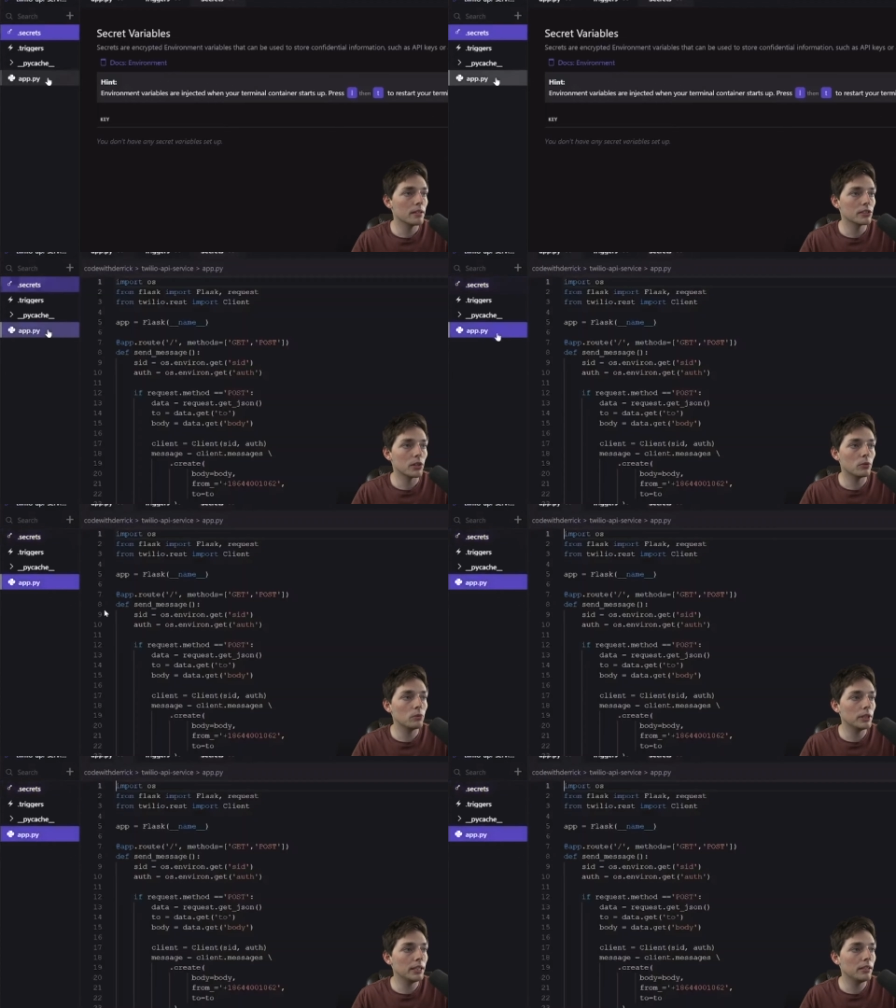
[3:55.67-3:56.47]
So
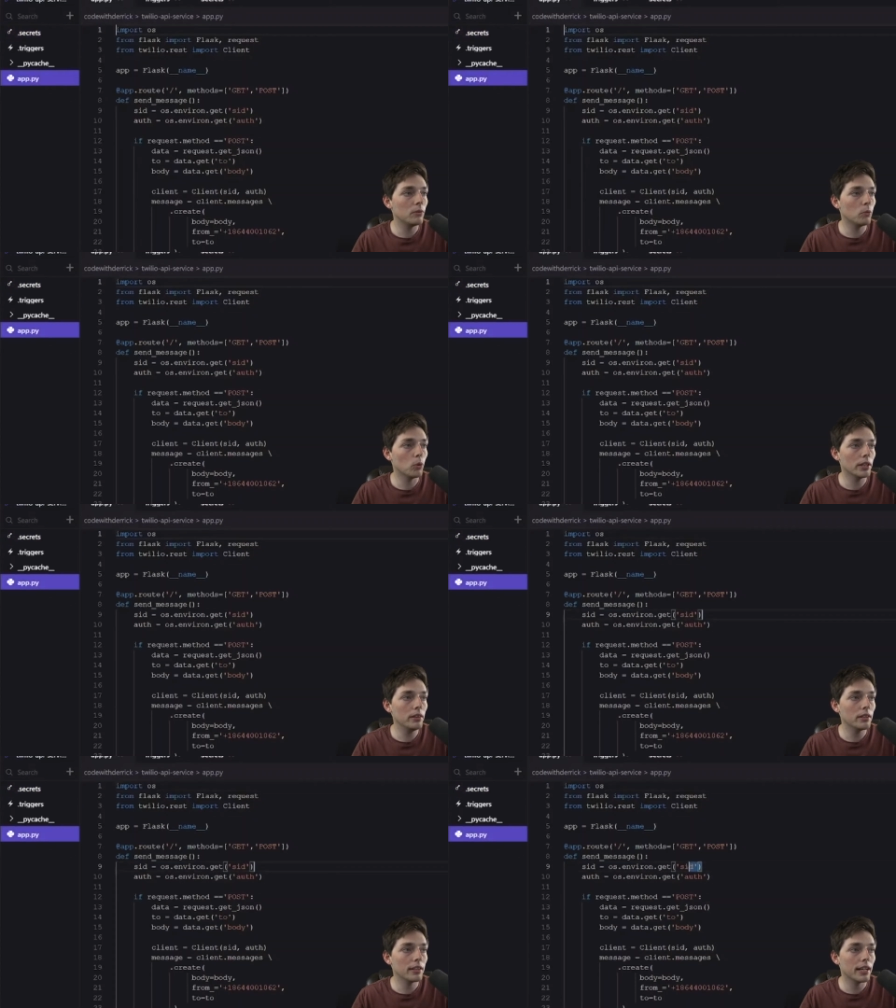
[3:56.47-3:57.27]
we need
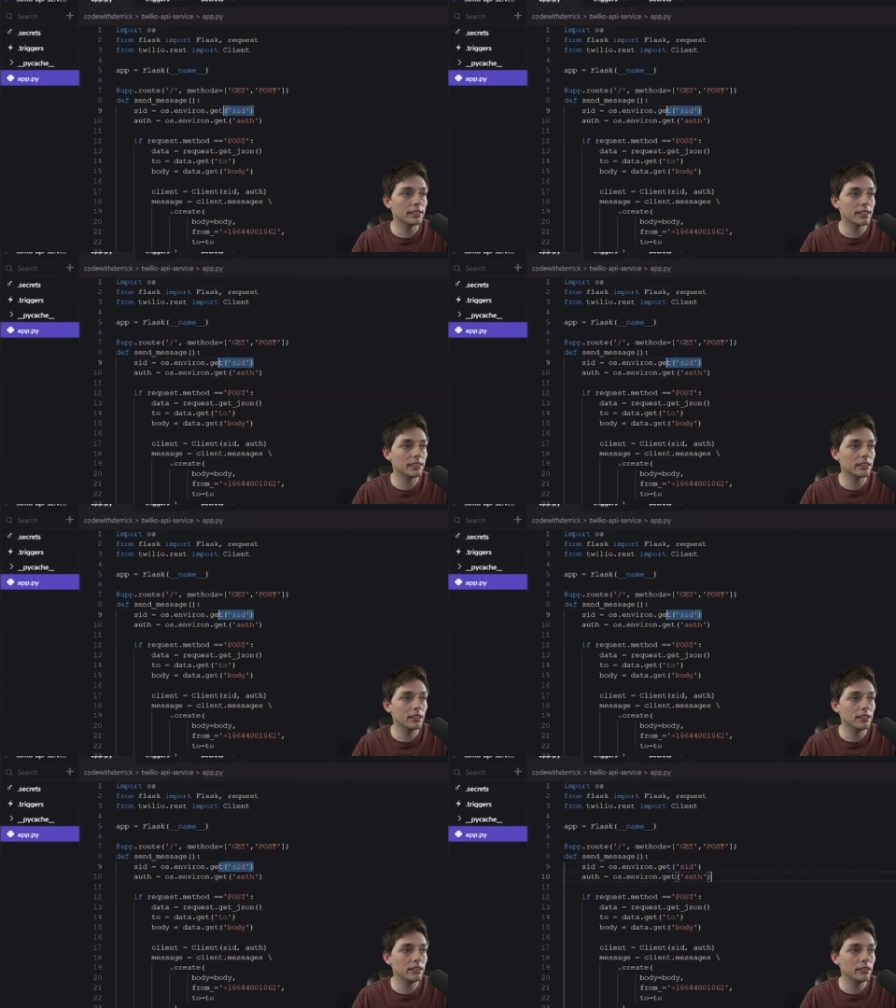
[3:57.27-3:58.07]
one that is
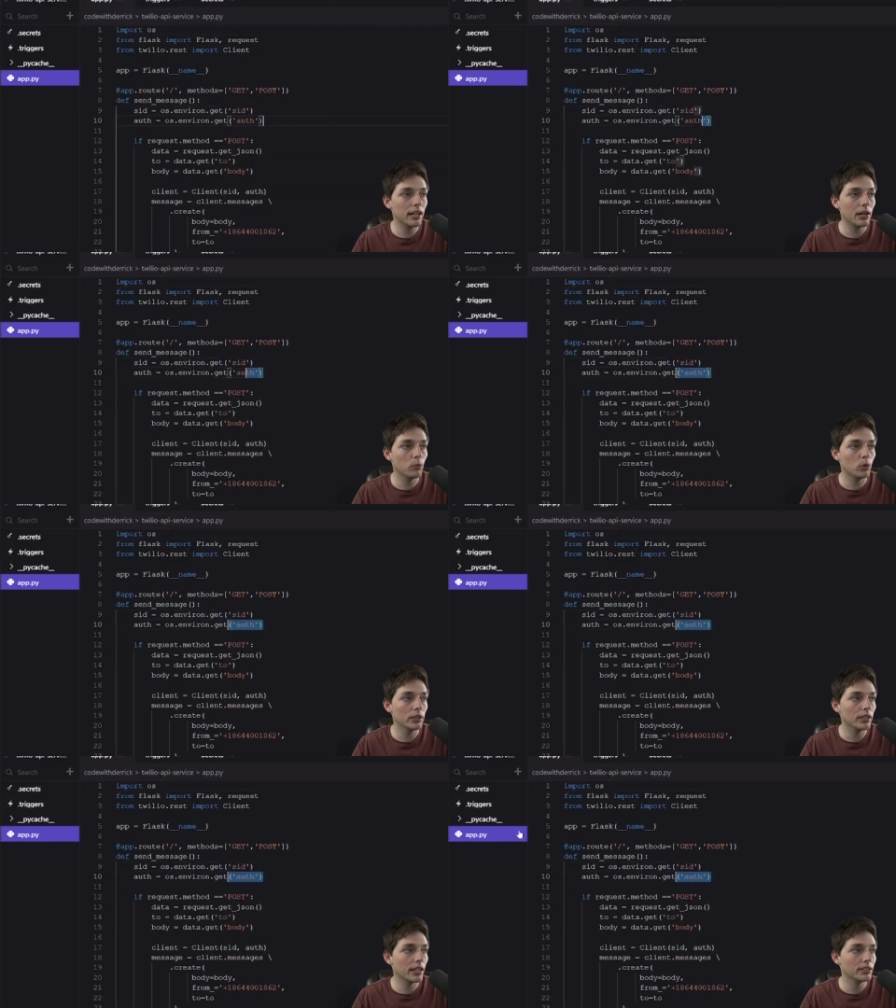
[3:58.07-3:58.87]
SID and
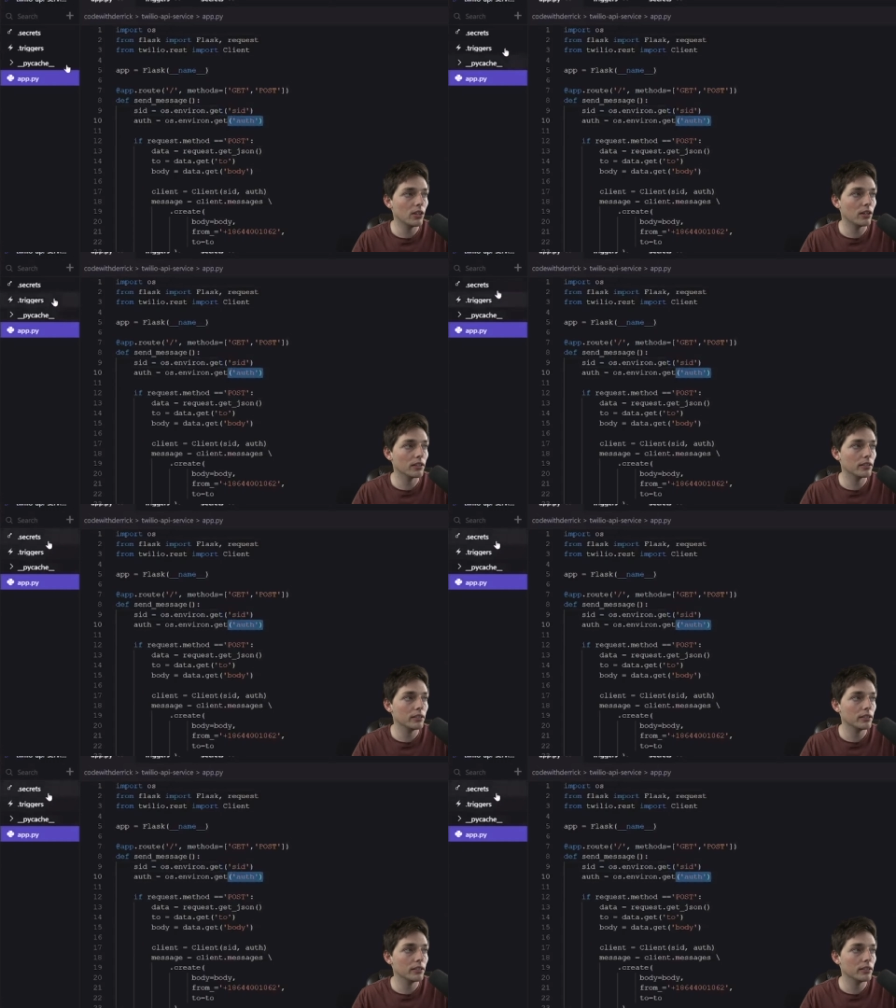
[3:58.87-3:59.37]
one that is auth.